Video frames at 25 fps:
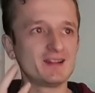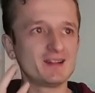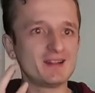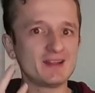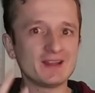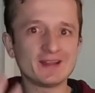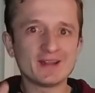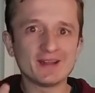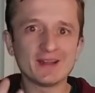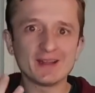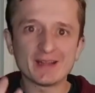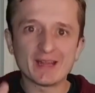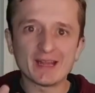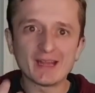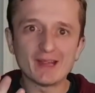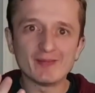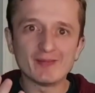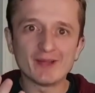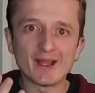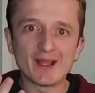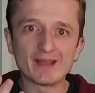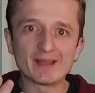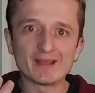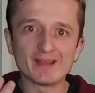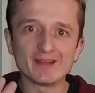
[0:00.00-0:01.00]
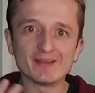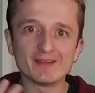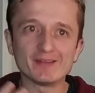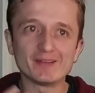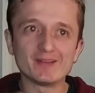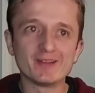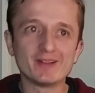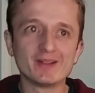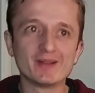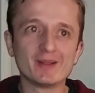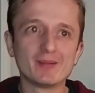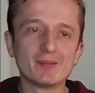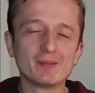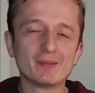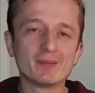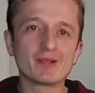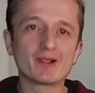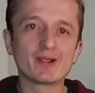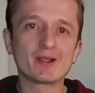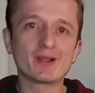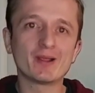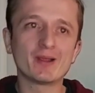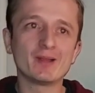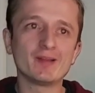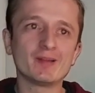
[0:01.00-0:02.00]
this is the advantage.
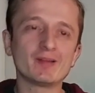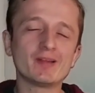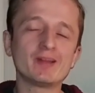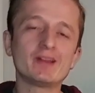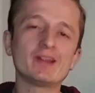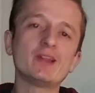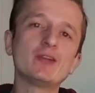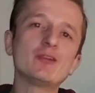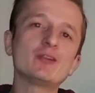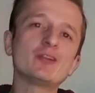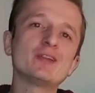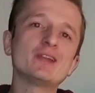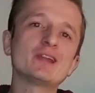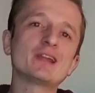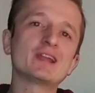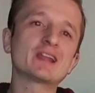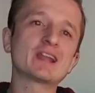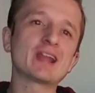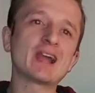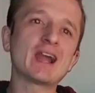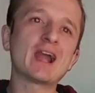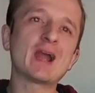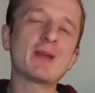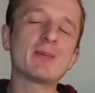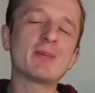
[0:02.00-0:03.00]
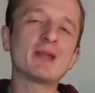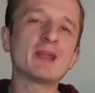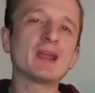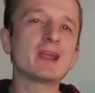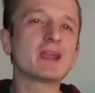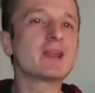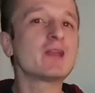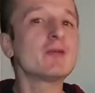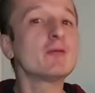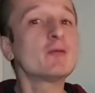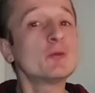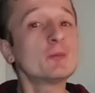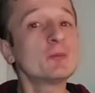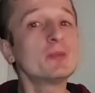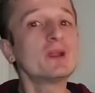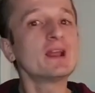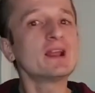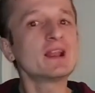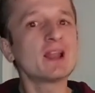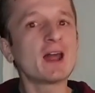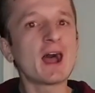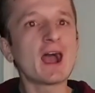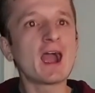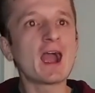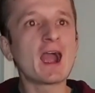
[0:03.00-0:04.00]
Because using a guitar pick would be a
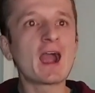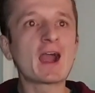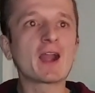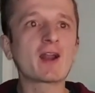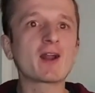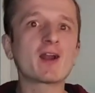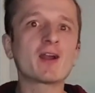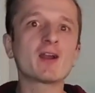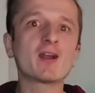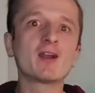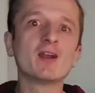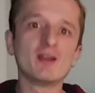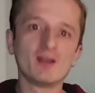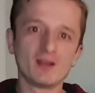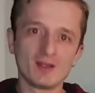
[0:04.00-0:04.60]
lot harder